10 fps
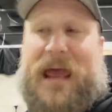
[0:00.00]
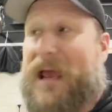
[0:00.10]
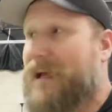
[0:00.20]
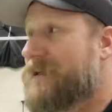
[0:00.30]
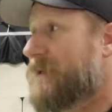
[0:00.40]

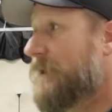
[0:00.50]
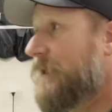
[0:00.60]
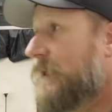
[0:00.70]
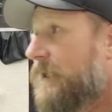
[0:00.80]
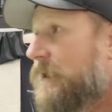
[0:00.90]
and
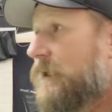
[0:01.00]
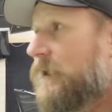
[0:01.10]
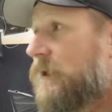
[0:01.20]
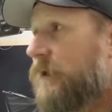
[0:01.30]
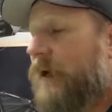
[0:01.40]

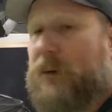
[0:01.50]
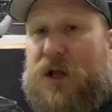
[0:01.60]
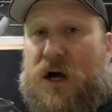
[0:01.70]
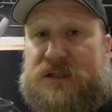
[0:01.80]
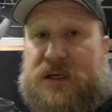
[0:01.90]
we
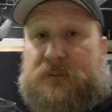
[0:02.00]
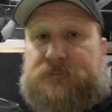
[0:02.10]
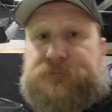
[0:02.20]
lost it.